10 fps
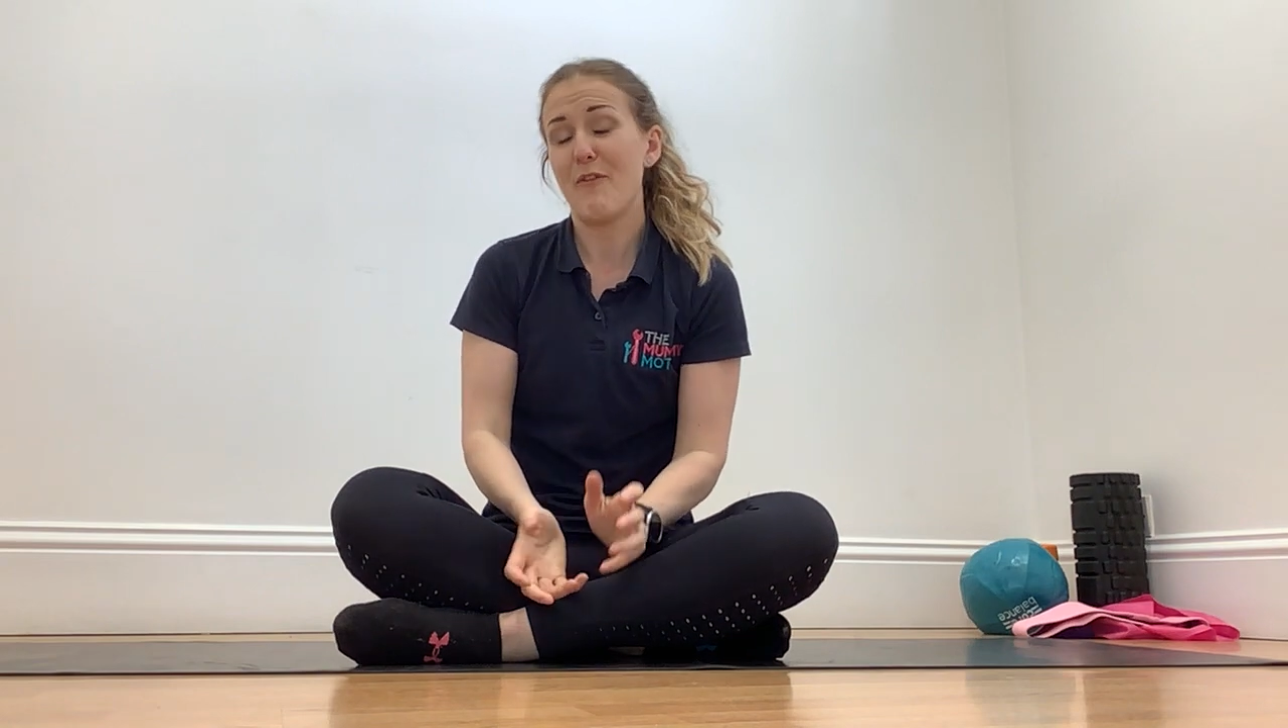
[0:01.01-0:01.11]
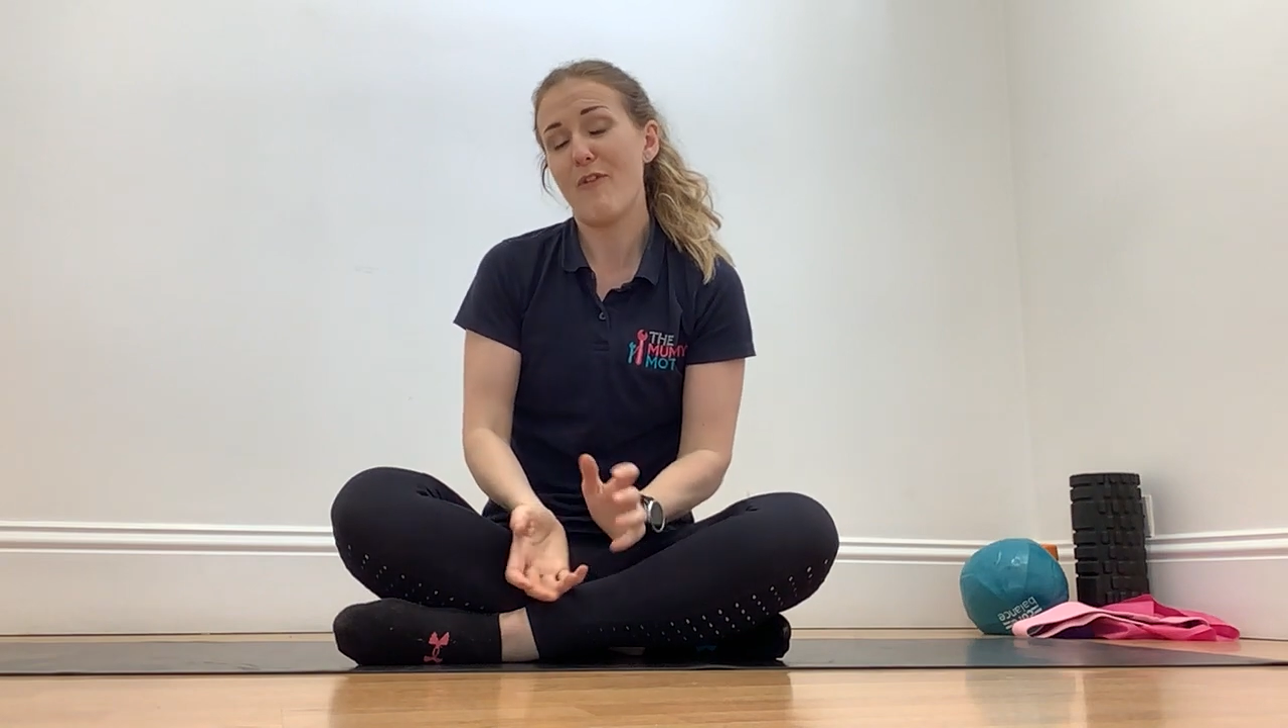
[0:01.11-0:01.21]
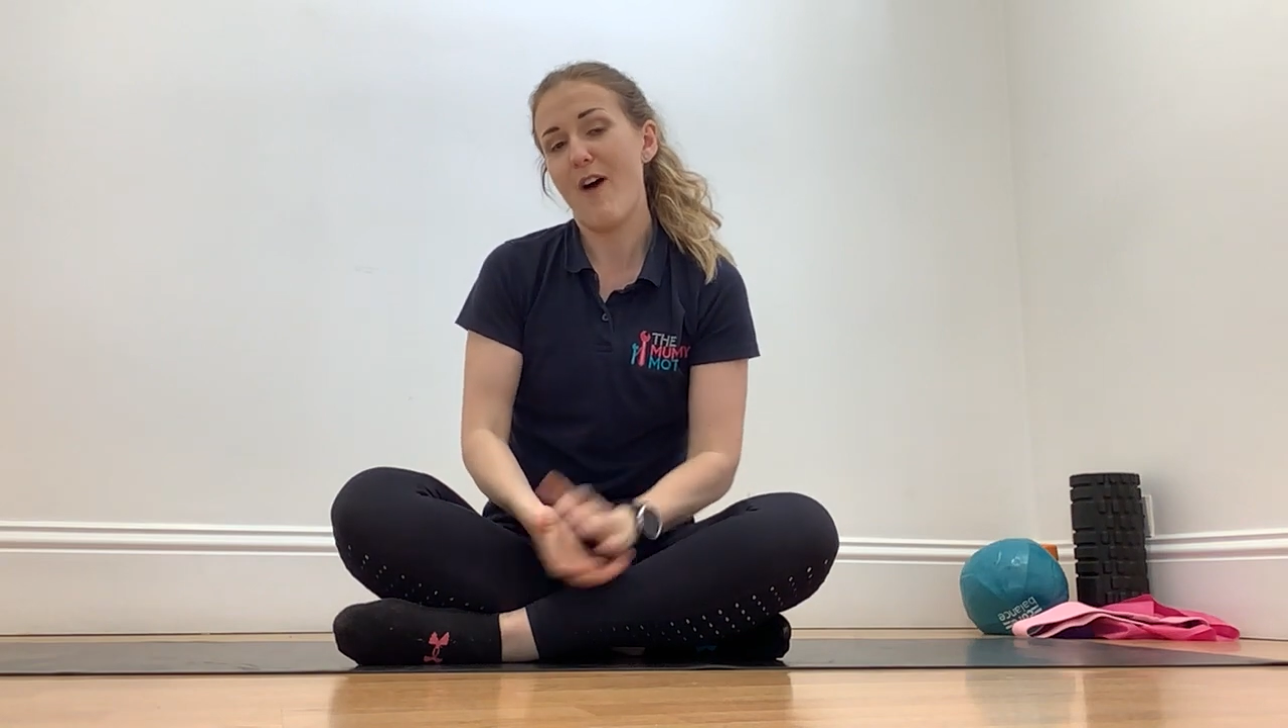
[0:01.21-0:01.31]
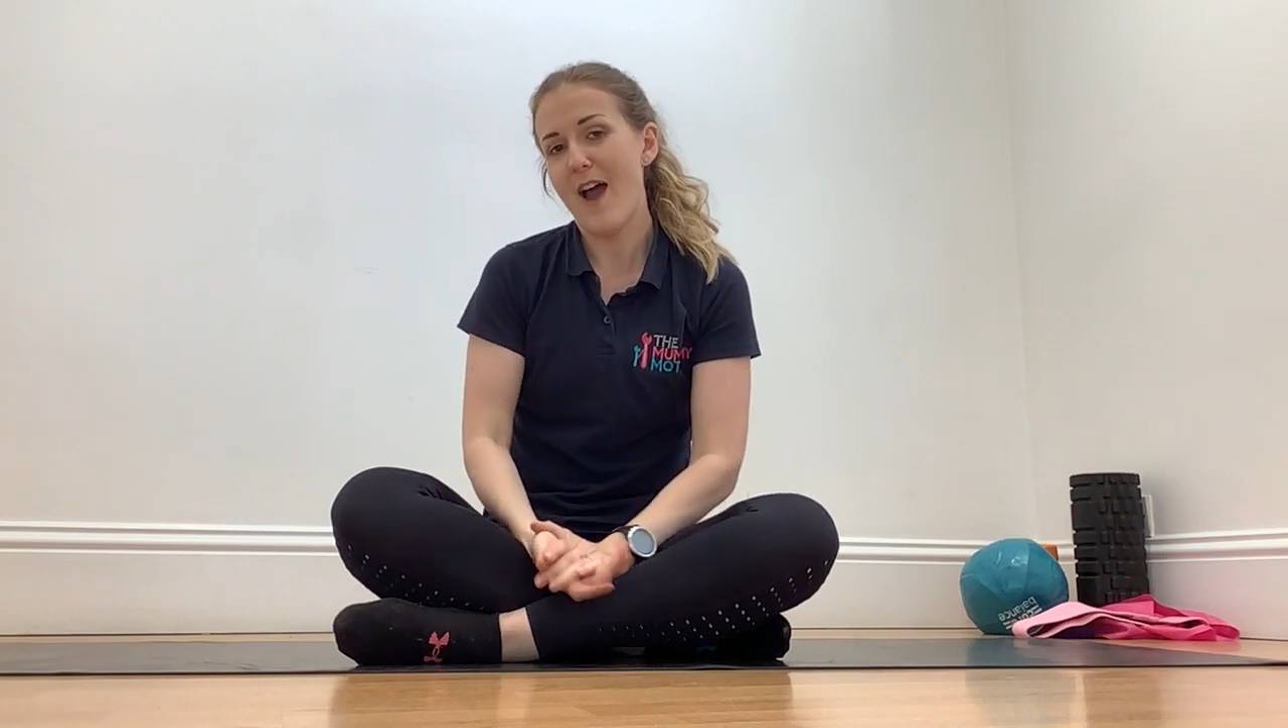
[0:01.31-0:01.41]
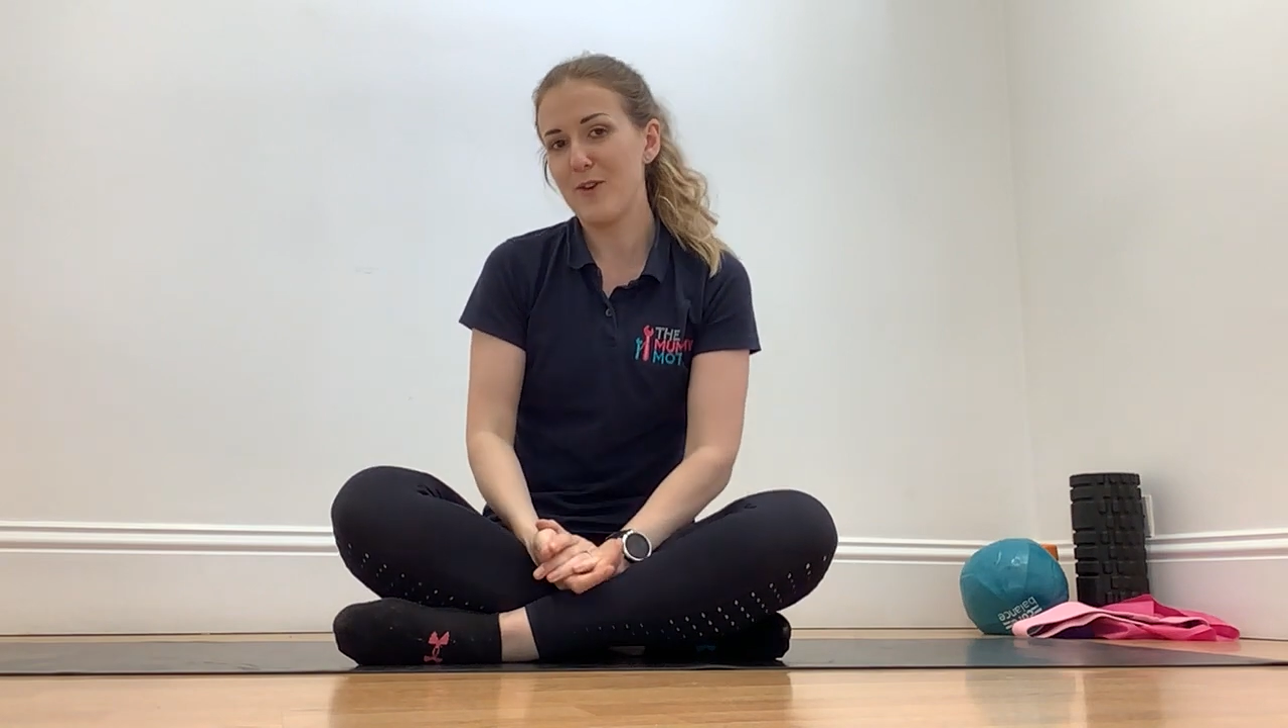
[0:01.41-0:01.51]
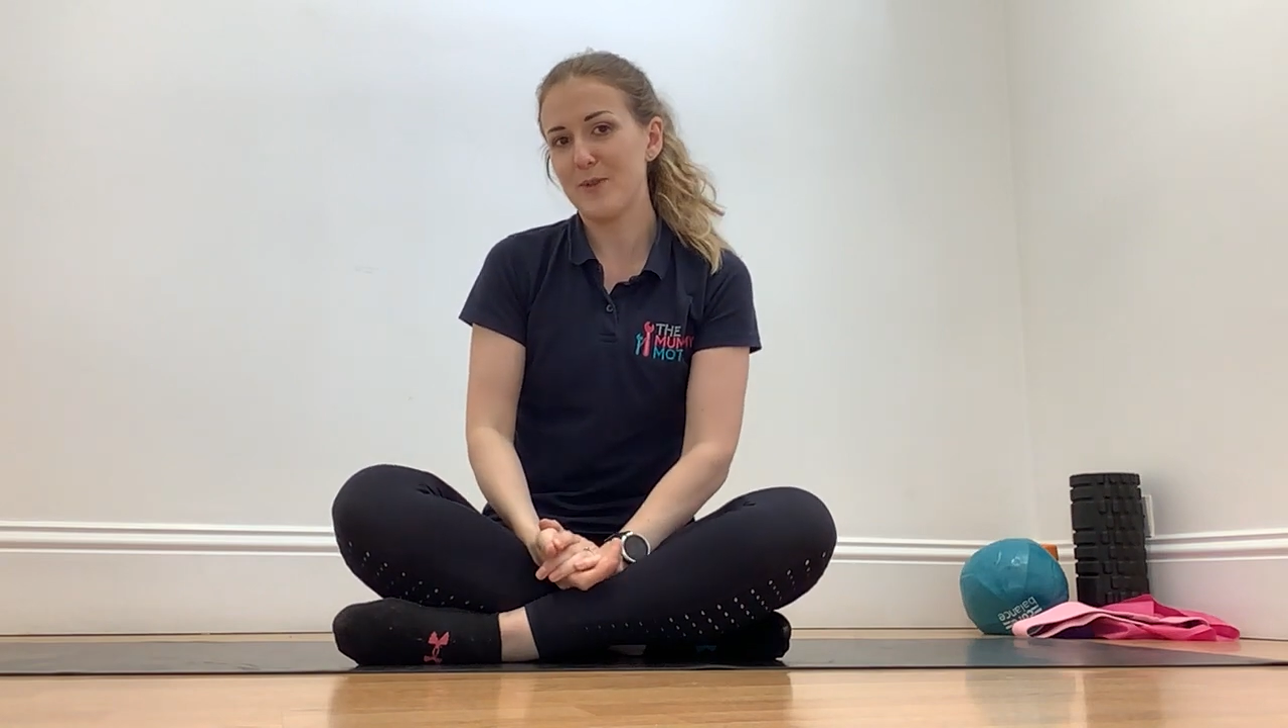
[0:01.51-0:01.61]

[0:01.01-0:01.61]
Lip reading: final